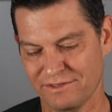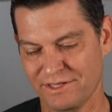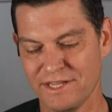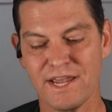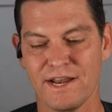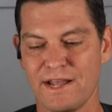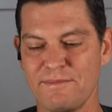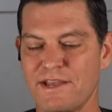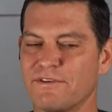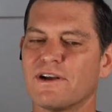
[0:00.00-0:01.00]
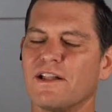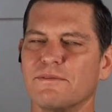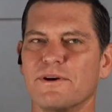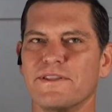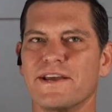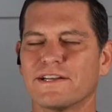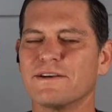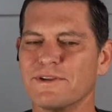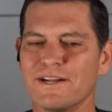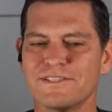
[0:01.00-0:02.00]
Again, I may have a column on that
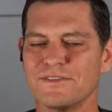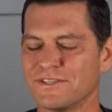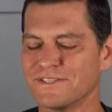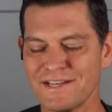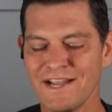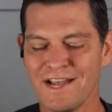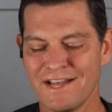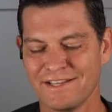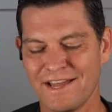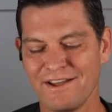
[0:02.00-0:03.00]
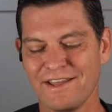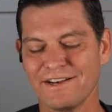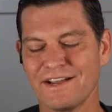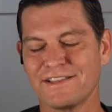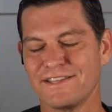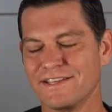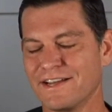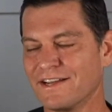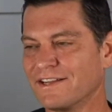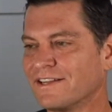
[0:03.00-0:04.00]
coming out too, because that got
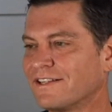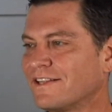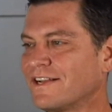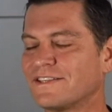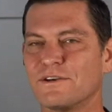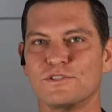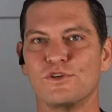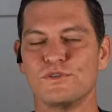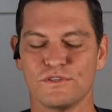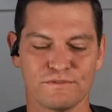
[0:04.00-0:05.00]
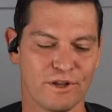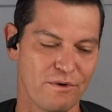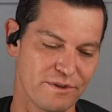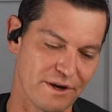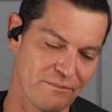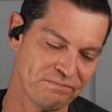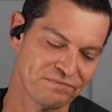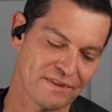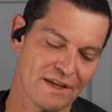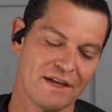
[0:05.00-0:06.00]
the old juices flowing there.
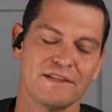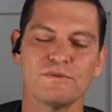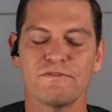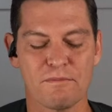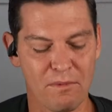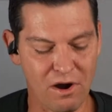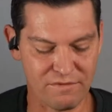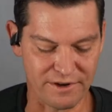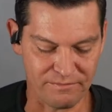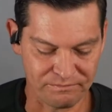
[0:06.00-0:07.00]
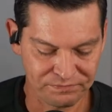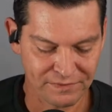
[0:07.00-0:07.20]
This one from Marvin.